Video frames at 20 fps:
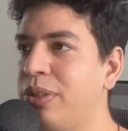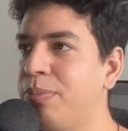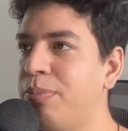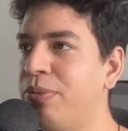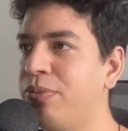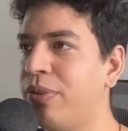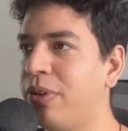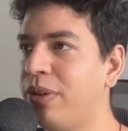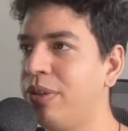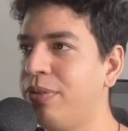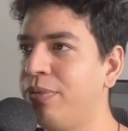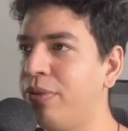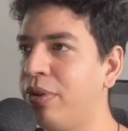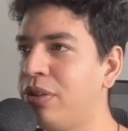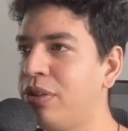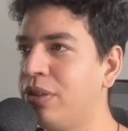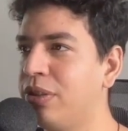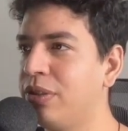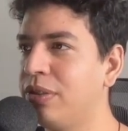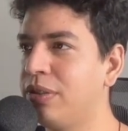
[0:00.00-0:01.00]
before the
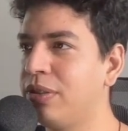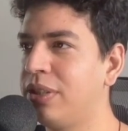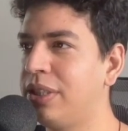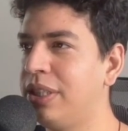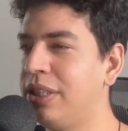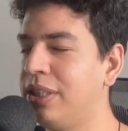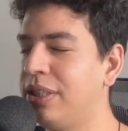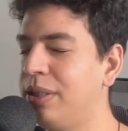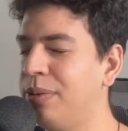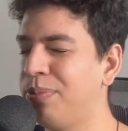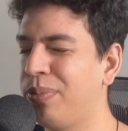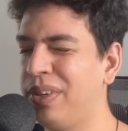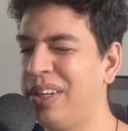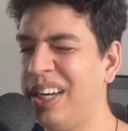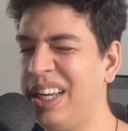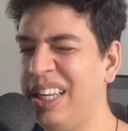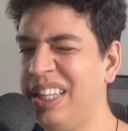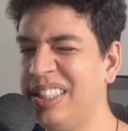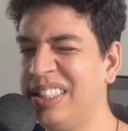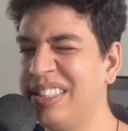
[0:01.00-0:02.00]
version 16.8.
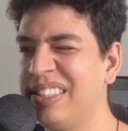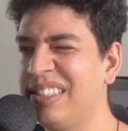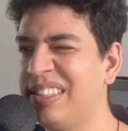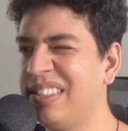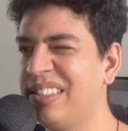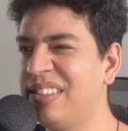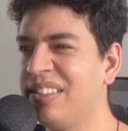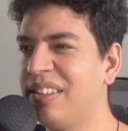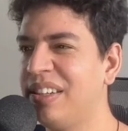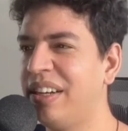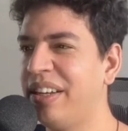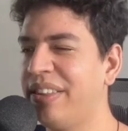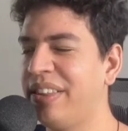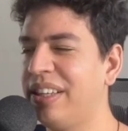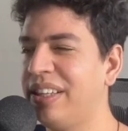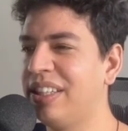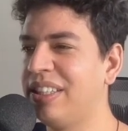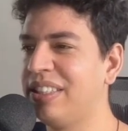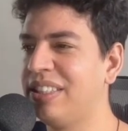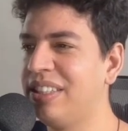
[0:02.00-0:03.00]
I think
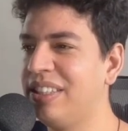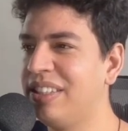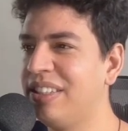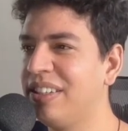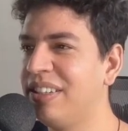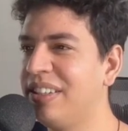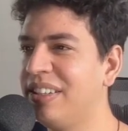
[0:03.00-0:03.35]
that's it.